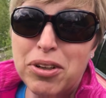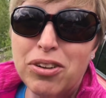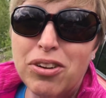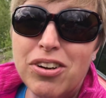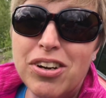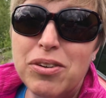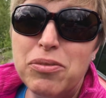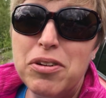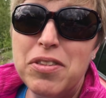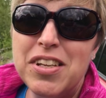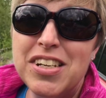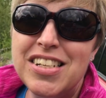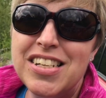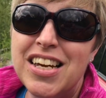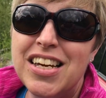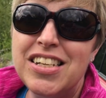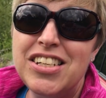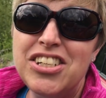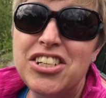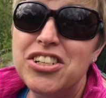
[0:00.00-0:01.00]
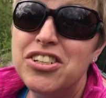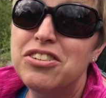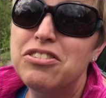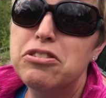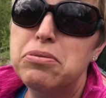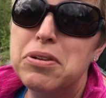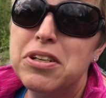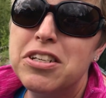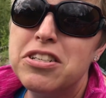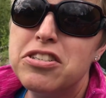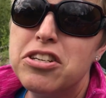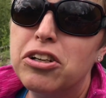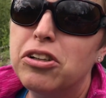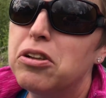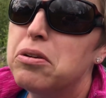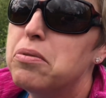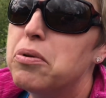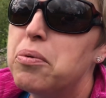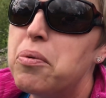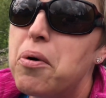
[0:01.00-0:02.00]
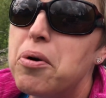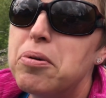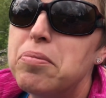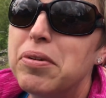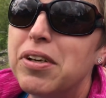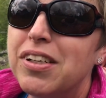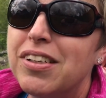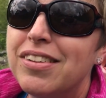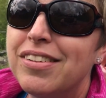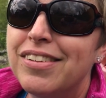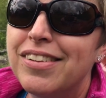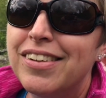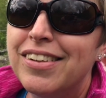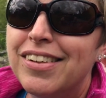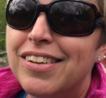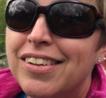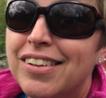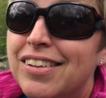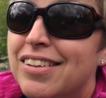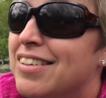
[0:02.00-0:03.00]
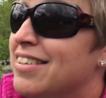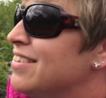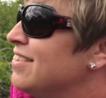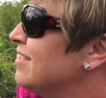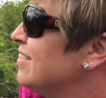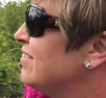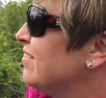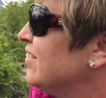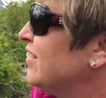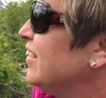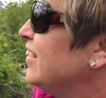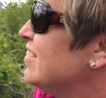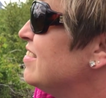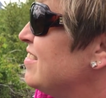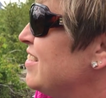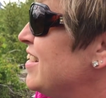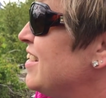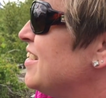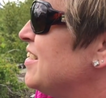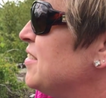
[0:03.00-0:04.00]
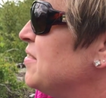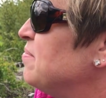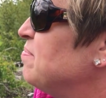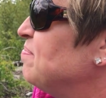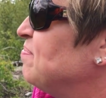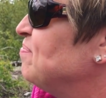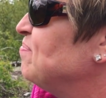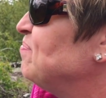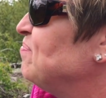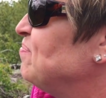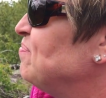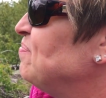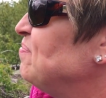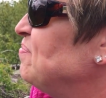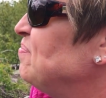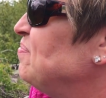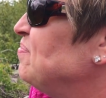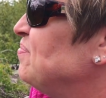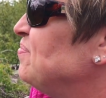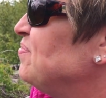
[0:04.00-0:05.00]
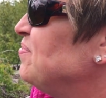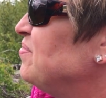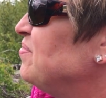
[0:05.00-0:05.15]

be gone within 10 years because of global warming. So at least we got to, to see, see a glacier. Mm -hmm, mm